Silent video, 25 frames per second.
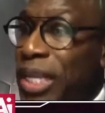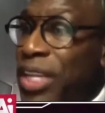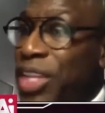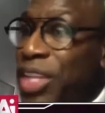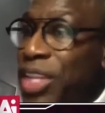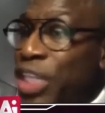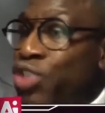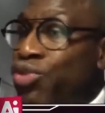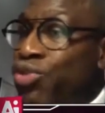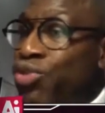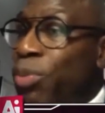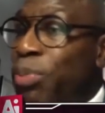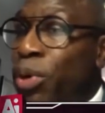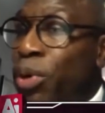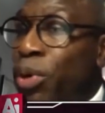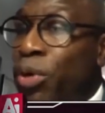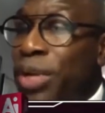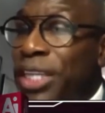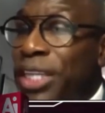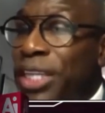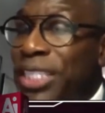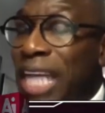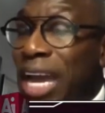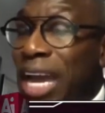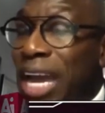This
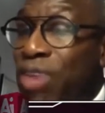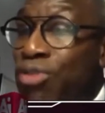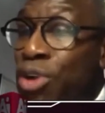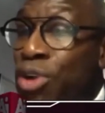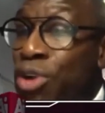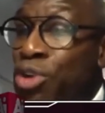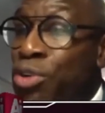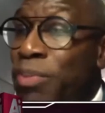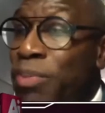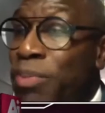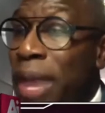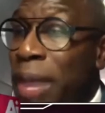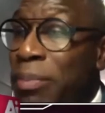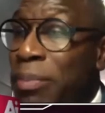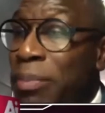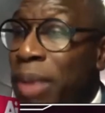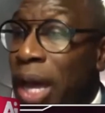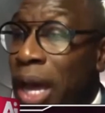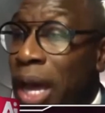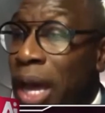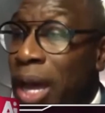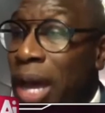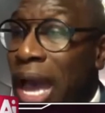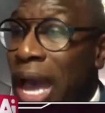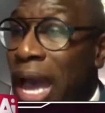report is our roadmap,
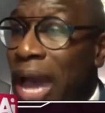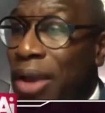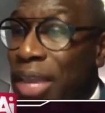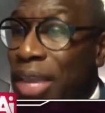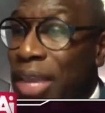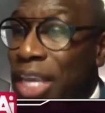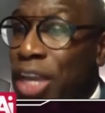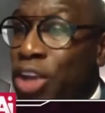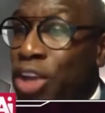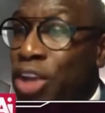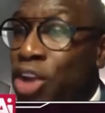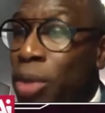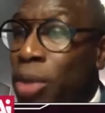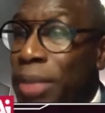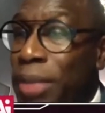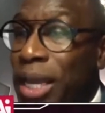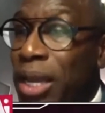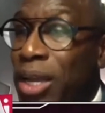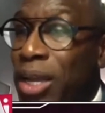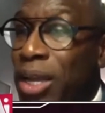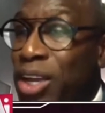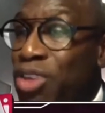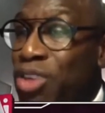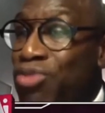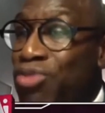our economic
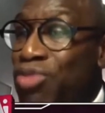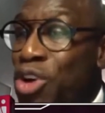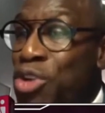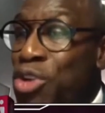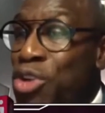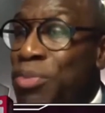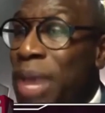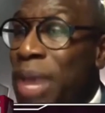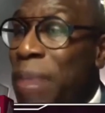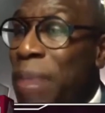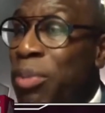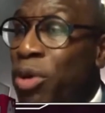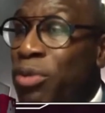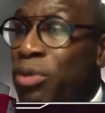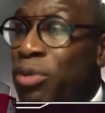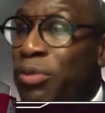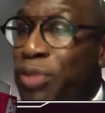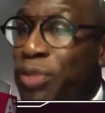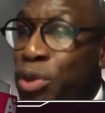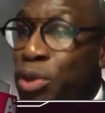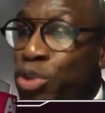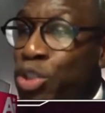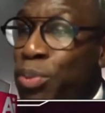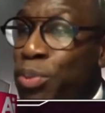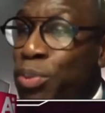roadmap on
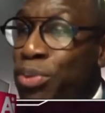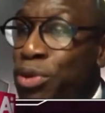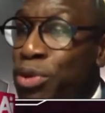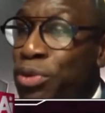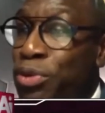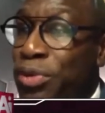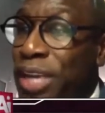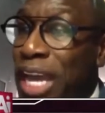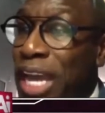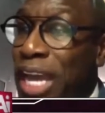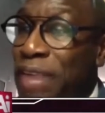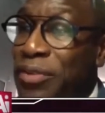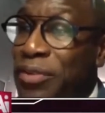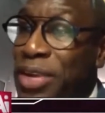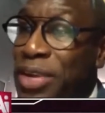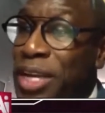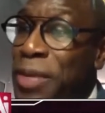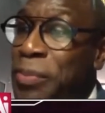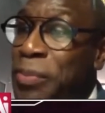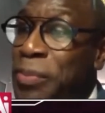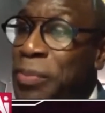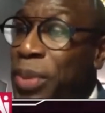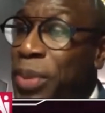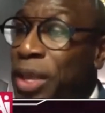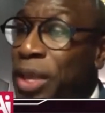future-proofing
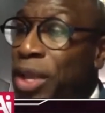Africa